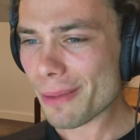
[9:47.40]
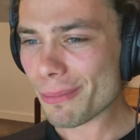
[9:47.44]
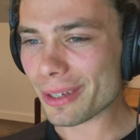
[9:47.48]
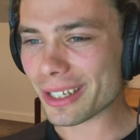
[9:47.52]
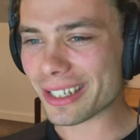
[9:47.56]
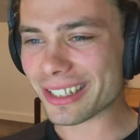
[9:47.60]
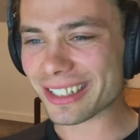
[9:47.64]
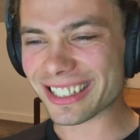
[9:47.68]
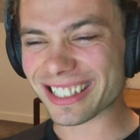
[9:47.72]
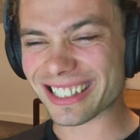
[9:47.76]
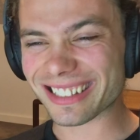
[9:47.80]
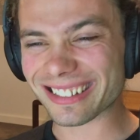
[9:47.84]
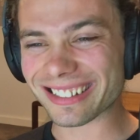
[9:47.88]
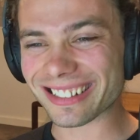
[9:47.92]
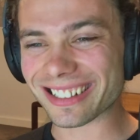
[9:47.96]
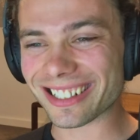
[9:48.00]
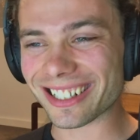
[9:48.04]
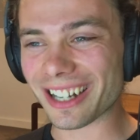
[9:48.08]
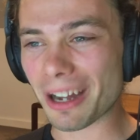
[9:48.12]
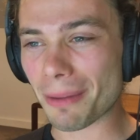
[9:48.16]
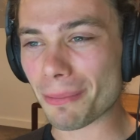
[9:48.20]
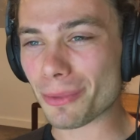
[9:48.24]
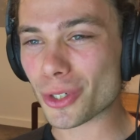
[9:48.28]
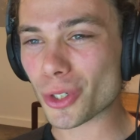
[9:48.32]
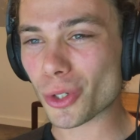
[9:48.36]
because uh,
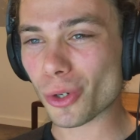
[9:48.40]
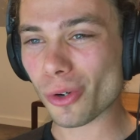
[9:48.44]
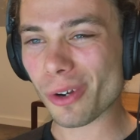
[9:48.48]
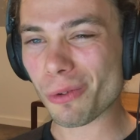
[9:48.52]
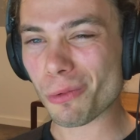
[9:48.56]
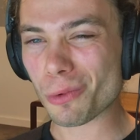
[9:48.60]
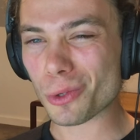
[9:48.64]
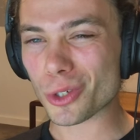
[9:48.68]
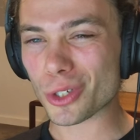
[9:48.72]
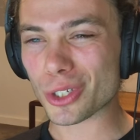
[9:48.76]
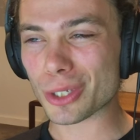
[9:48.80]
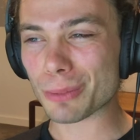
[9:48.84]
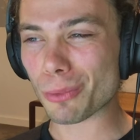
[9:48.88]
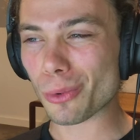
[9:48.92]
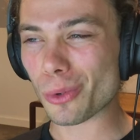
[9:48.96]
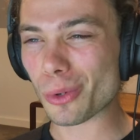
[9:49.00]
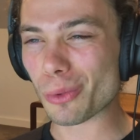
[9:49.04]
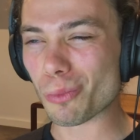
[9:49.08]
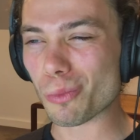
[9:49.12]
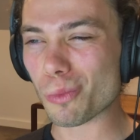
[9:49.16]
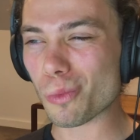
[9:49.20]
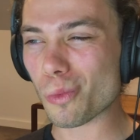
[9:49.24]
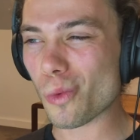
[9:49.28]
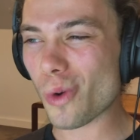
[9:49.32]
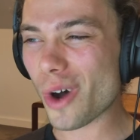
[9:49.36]
I'm sure it will just spawn
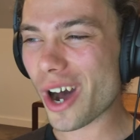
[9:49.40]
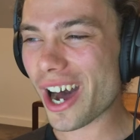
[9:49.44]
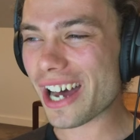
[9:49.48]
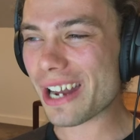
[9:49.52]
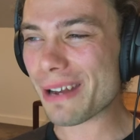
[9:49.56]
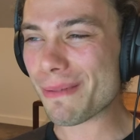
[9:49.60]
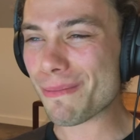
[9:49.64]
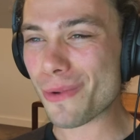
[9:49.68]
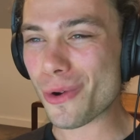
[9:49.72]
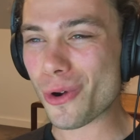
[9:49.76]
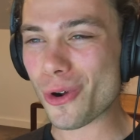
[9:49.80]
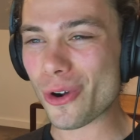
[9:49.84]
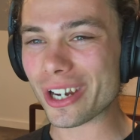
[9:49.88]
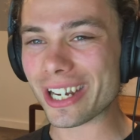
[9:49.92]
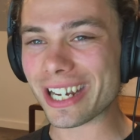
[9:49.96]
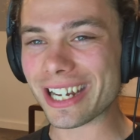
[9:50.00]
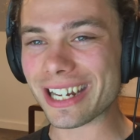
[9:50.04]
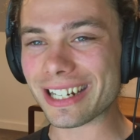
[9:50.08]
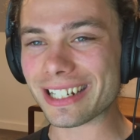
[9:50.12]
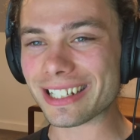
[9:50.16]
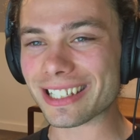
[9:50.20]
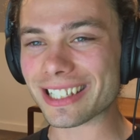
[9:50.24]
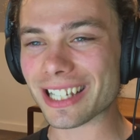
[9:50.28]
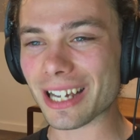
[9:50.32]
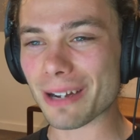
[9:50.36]
one more
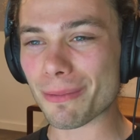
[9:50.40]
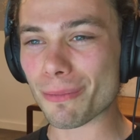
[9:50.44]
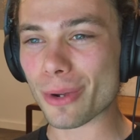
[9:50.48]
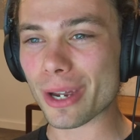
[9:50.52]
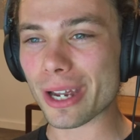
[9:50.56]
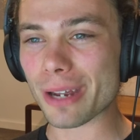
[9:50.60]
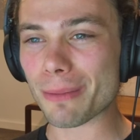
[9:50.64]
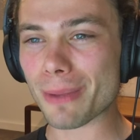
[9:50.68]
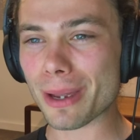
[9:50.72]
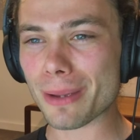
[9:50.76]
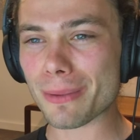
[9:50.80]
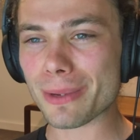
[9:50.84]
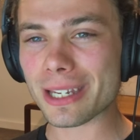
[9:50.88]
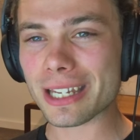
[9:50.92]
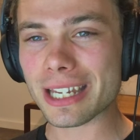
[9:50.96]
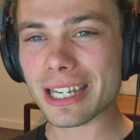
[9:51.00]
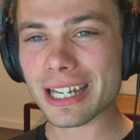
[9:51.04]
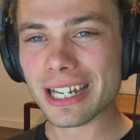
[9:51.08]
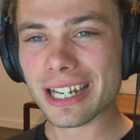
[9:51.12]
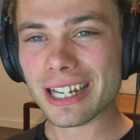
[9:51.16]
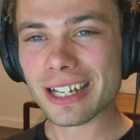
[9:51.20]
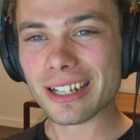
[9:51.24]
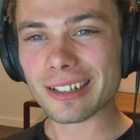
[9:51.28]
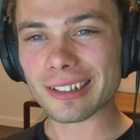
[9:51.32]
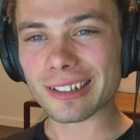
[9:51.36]
in somewhere. Maybe,
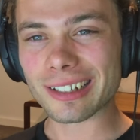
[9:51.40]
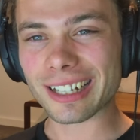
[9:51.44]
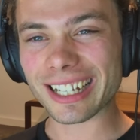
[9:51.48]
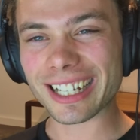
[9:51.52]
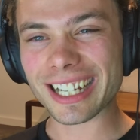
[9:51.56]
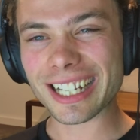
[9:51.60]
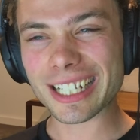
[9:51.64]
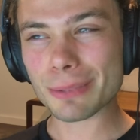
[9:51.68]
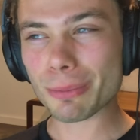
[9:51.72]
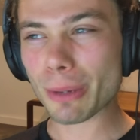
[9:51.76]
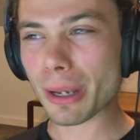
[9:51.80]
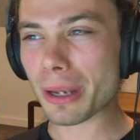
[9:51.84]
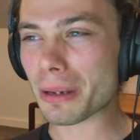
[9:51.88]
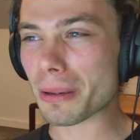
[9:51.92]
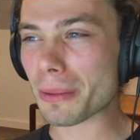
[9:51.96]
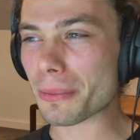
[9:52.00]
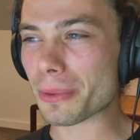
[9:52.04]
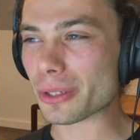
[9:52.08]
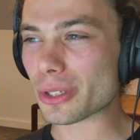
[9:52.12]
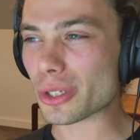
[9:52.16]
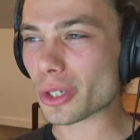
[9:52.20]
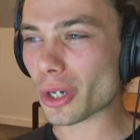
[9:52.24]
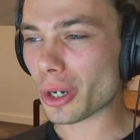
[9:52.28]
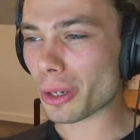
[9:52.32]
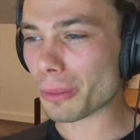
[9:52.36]
I guess maybe at
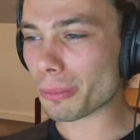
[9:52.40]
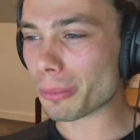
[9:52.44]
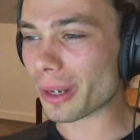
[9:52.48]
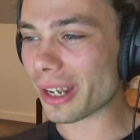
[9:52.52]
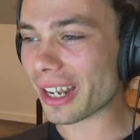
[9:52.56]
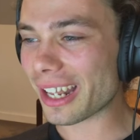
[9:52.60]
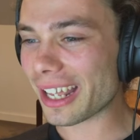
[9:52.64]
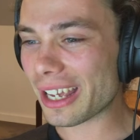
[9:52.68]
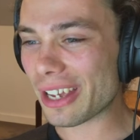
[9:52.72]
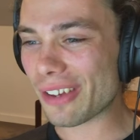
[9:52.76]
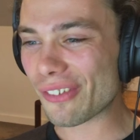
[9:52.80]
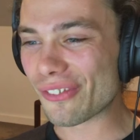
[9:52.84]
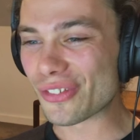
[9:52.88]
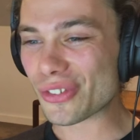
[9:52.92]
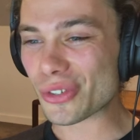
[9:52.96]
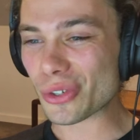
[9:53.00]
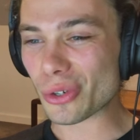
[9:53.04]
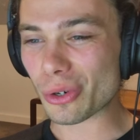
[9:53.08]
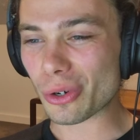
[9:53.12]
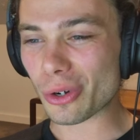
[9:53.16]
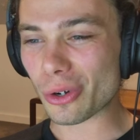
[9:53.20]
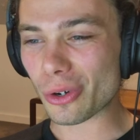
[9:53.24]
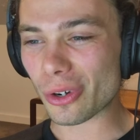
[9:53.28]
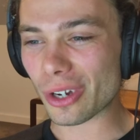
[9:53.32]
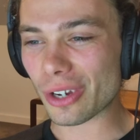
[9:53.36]
the top left
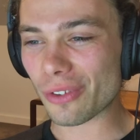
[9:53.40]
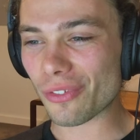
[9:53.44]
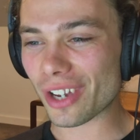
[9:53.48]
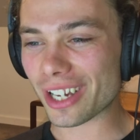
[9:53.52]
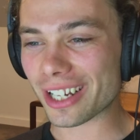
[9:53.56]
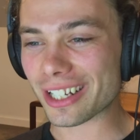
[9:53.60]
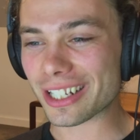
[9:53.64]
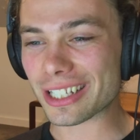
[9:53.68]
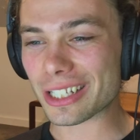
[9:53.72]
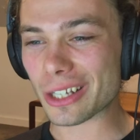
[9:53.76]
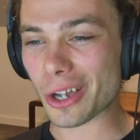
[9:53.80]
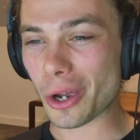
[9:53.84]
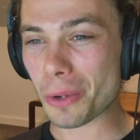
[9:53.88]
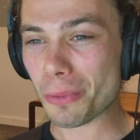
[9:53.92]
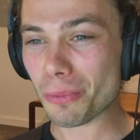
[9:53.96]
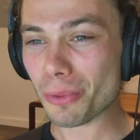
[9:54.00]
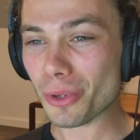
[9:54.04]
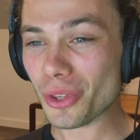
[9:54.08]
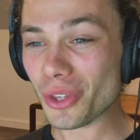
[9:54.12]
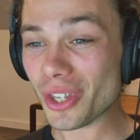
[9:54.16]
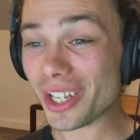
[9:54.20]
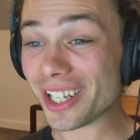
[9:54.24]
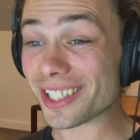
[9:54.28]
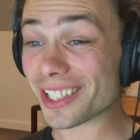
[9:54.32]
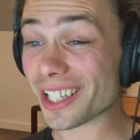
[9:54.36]
or if I can
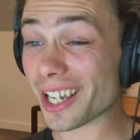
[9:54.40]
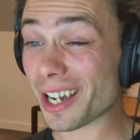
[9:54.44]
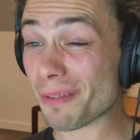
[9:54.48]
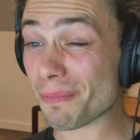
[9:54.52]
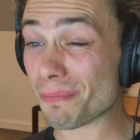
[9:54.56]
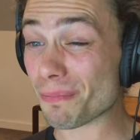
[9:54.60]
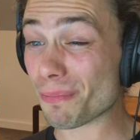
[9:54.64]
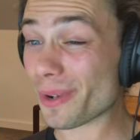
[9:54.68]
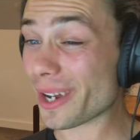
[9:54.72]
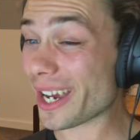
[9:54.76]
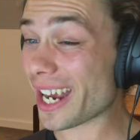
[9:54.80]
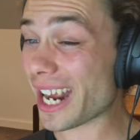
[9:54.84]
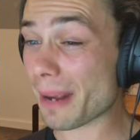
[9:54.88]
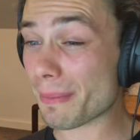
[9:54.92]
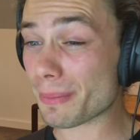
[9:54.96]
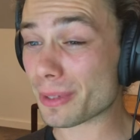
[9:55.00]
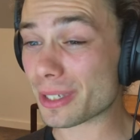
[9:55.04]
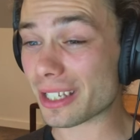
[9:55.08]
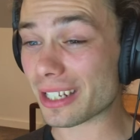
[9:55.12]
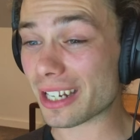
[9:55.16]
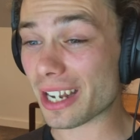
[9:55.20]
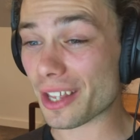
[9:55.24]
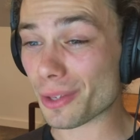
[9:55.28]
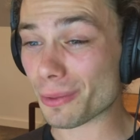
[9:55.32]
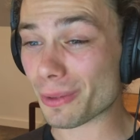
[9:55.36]
open things up, perhaps
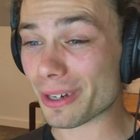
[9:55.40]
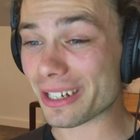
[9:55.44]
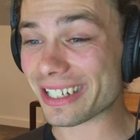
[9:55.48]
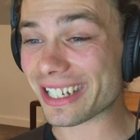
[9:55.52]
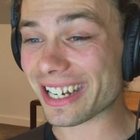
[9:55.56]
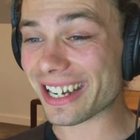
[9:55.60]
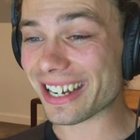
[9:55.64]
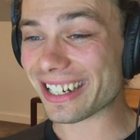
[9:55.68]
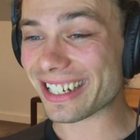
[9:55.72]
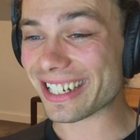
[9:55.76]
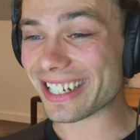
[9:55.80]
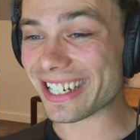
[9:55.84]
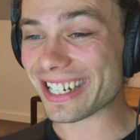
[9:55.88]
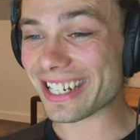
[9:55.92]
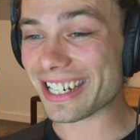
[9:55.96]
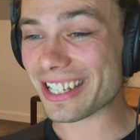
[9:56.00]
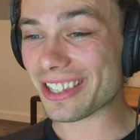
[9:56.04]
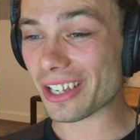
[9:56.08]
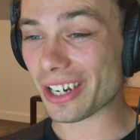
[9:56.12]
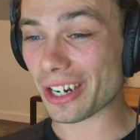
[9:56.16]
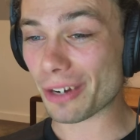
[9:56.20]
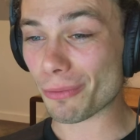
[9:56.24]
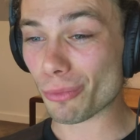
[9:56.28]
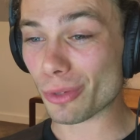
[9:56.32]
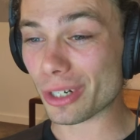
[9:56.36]
another one down here
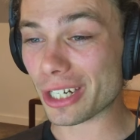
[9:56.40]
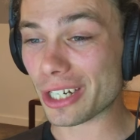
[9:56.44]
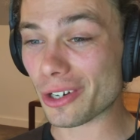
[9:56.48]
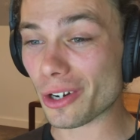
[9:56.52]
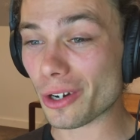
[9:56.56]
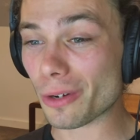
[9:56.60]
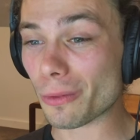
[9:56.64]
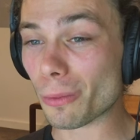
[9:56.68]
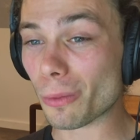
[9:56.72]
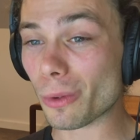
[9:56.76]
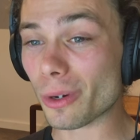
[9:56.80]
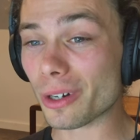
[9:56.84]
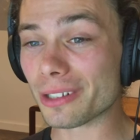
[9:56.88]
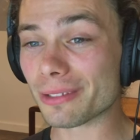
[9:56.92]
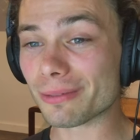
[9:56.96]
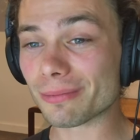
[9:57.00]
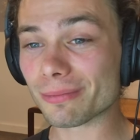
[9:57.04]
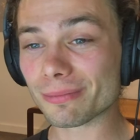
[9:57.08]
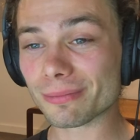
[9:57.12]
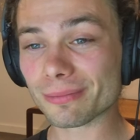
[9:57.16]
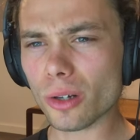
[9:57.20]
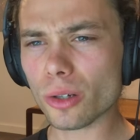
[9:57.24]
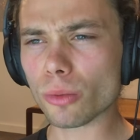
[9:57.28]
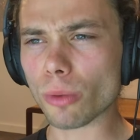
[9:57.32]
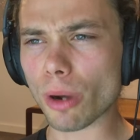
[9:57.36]
that that I really don't want.
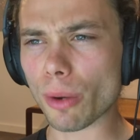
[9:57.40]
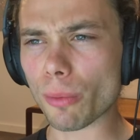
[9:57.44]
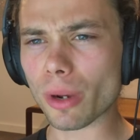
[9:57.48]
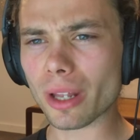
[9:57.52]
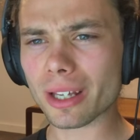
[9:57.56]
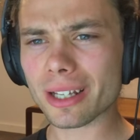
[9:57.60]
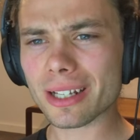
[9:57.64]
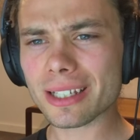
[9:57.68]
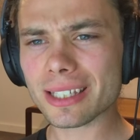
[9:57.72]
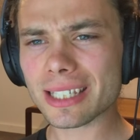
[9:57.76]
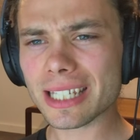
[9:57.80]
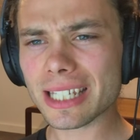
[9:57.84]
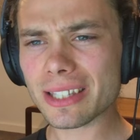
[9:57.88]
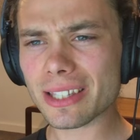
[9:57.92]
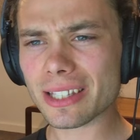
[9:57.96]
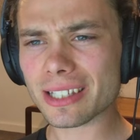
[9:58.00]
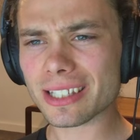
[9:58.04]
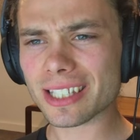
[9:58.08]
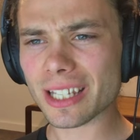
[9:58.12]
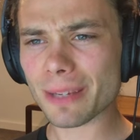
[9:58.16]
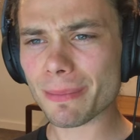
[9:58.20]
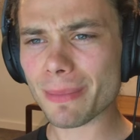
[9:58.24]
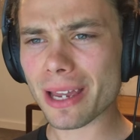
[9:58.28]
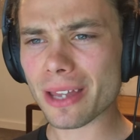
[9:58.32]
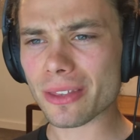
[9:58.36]
Alright, well I can see that
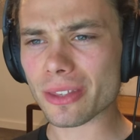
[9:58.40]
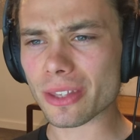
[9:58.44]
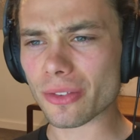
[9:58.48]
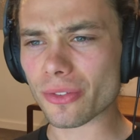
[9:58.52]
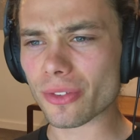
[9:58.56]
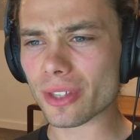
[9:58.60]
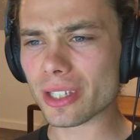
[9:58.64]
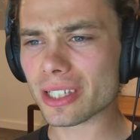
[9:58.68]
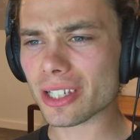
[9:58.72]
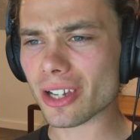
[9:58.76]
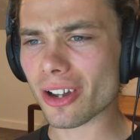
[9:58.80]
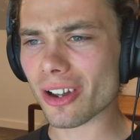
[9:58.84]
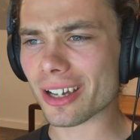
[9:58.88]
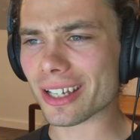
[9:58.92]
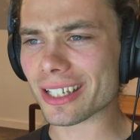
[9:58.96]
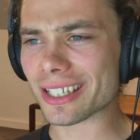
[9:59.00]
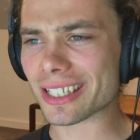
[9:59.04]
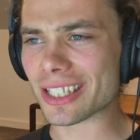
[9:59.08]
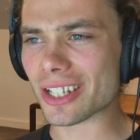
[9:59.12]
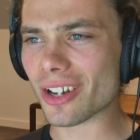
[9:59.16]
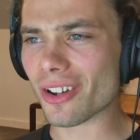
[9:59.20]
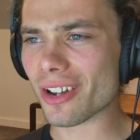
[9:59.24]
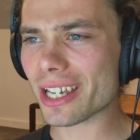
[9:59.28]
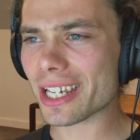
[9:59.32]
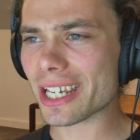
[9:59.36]
somehow that this guy is
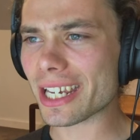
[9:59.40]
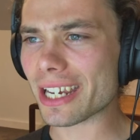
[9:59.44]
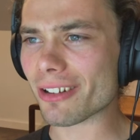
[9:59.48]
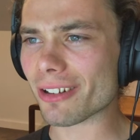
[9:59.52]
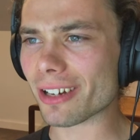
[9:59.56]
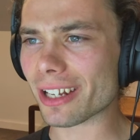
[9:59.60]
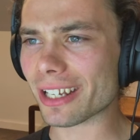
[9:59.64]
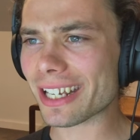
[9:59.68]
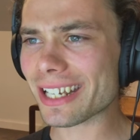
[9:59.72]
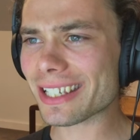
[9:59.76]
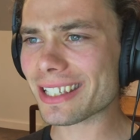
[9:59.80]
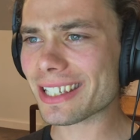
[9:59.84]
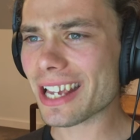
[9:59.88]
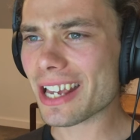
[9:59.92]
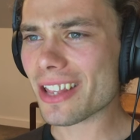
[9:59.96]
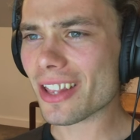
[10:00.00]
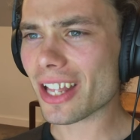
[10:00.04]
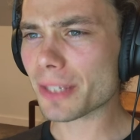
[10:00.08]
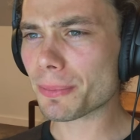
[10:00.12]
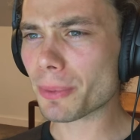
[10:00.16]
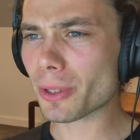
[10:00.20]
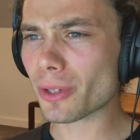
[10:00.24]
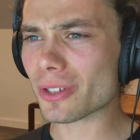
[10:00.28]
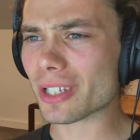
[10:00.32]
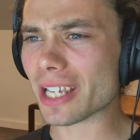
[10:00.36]
dying here, and I guess
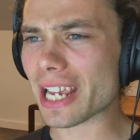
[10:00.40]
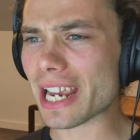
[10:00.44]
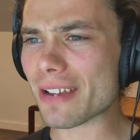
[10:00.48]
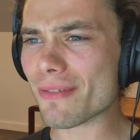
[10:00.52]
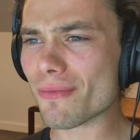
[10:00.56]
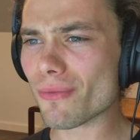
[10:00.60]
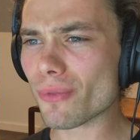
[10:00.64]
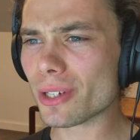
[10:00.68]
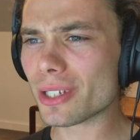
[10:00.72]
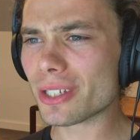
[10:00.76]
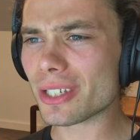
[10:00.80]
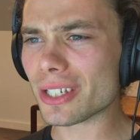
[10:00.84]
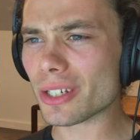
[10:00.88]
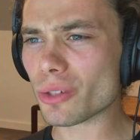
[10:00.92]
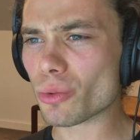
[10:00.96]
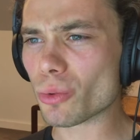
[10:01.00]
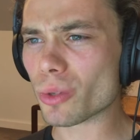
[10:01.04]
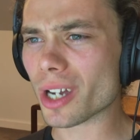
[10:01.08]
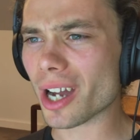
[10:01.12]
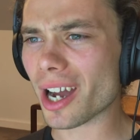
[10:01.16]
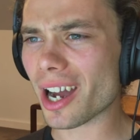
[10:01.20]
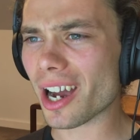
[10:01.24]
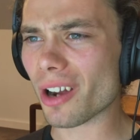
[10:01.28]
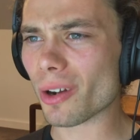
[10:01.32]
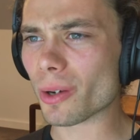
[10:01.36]
that's because every single
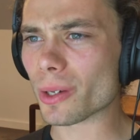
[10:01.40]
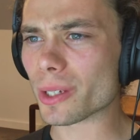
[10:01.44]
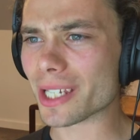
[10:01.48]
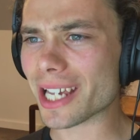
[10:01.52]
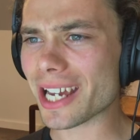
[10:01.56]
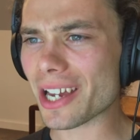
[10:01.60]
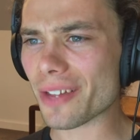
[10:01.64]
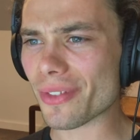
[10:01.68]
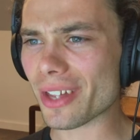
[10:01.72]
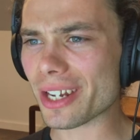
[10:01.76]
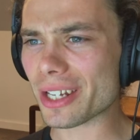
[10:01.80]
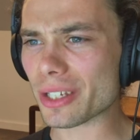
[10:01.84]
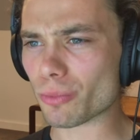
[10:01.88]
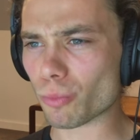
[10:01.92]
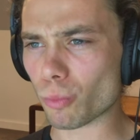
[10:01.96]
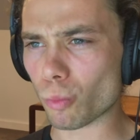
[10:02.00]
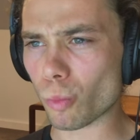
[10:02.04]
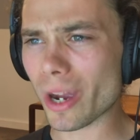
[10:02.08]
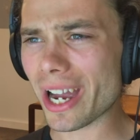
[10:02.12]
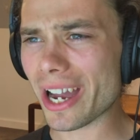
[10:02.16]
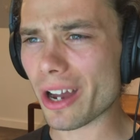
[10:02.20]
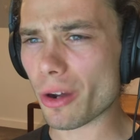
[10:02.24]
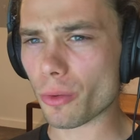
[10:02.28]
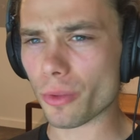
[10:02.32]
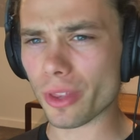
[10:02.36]
car is out. That is,
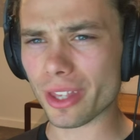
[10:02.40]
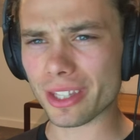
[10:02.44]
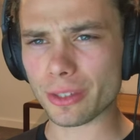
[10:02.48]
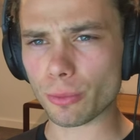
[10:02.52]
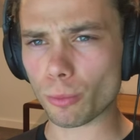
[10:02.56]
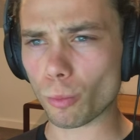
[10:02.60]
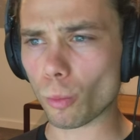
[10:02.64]
wow, that's